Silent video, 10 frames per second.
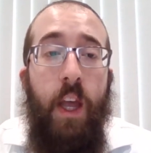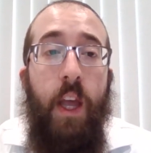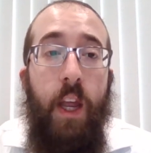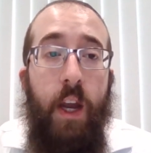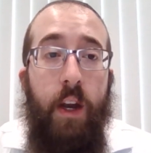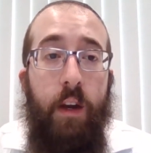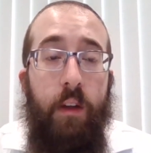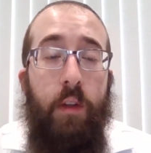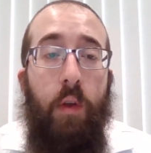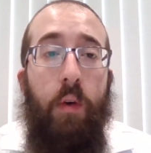here
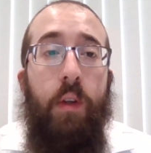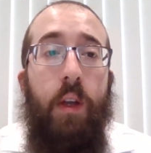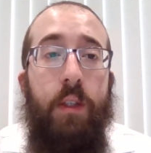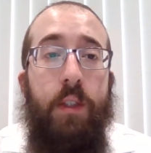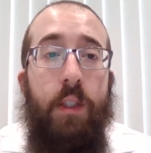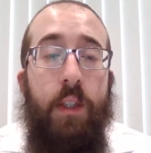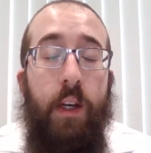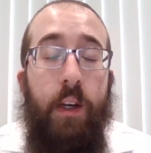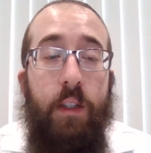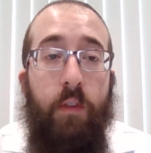the Torah tells us
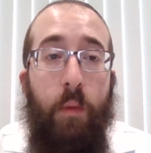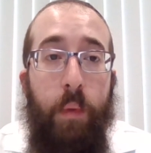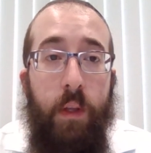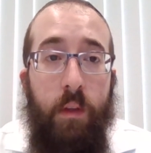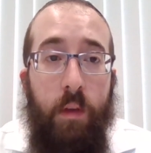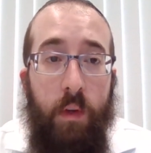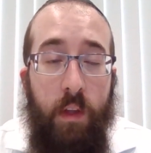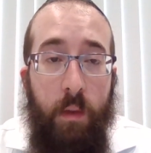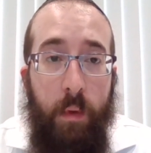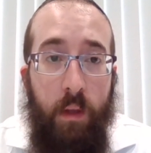that it is forbidden to
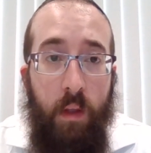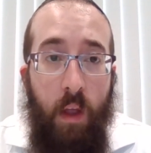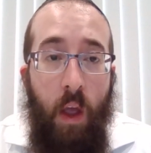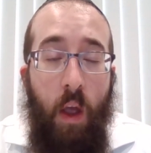redeem it.